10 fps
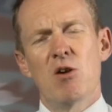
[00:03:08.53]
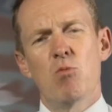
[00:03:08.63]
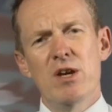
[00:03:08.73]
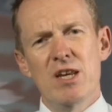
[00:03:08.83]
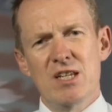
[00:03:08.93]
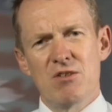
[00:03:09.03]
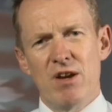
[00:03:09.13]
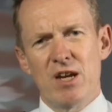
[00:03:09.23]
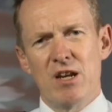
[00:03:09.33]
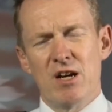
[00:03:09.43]
And we need to
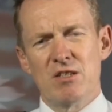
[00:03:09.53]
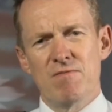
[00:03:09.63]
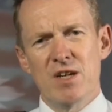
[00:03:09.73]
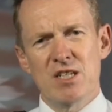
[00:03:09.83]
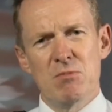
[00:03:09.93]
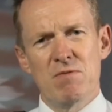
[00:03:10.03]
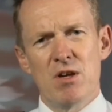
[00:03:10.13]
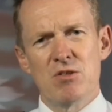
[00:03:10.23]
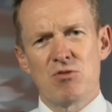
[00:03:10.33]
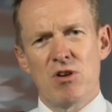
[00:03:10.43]
recognise the victim of
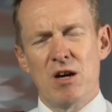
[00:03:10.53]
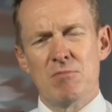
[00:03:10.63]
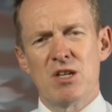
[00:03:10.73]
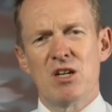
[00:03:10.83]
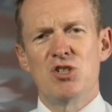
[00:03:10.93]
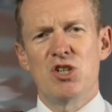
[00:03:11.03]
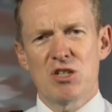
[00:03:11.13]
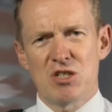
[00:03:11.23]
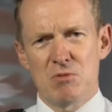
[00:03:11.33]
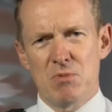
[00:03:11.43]
those crimes are
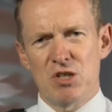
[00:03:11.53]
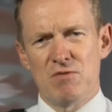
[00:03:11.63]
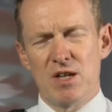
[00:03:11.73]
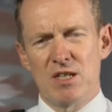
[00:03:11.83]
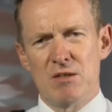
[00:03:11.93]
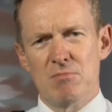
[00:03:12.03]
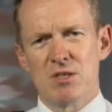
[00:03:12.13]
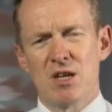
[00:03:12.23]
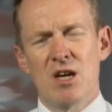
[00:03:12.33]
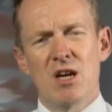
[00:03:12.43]
just as much
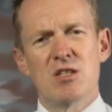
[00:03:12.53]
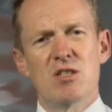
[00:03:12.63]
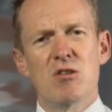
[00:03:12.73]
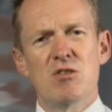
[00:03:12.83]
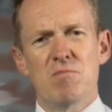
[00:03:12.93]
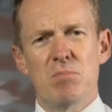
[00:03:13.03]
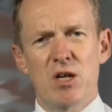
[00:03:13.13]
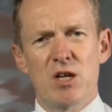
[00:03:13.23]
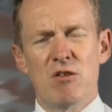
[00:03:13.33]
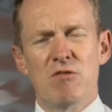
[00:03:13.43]
victims as those of
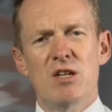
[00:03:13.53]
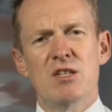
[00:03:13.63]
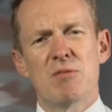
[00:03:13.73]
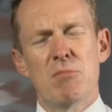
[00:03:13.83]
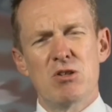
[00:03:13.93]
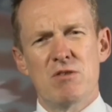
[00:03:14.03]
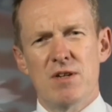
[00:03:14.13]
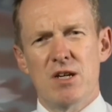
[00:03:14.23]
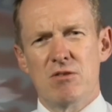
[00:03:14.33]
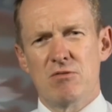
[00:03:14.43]
burglaries and motor
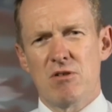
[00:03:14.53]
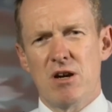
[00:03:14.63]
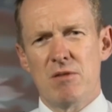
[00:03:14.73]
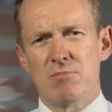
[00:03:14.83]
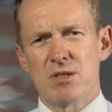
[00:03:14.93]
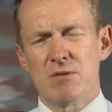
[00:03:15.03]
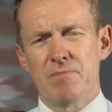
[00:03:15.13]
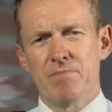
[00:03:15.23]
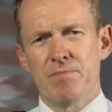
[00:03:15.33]
vehicle crimes.